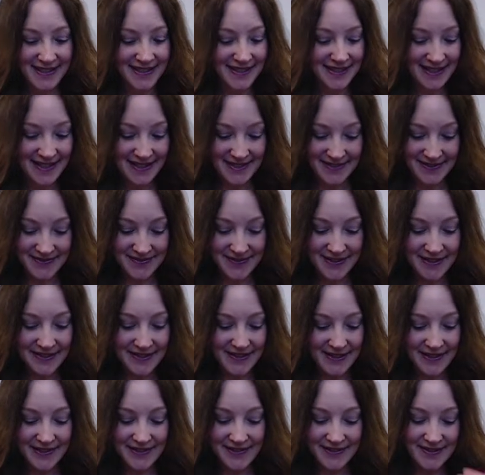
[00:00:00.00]
As a reader,
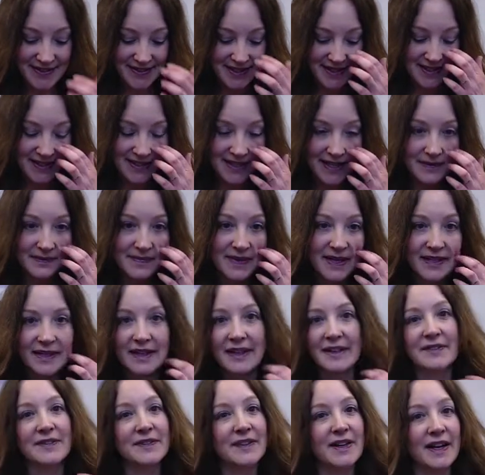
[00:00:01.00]
I understand it. I might not
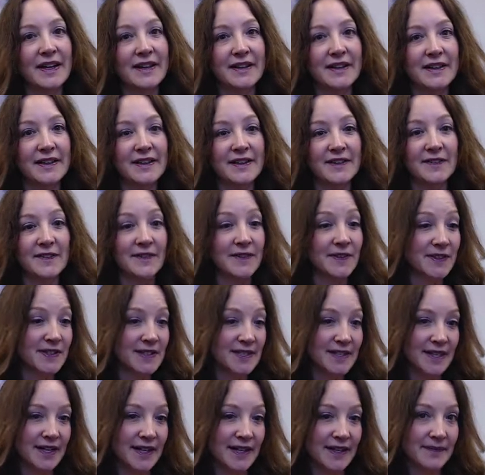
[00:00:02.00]
have gotten it the first
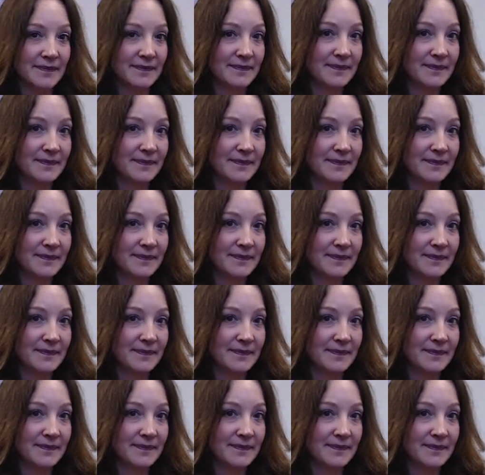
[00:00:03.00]
time.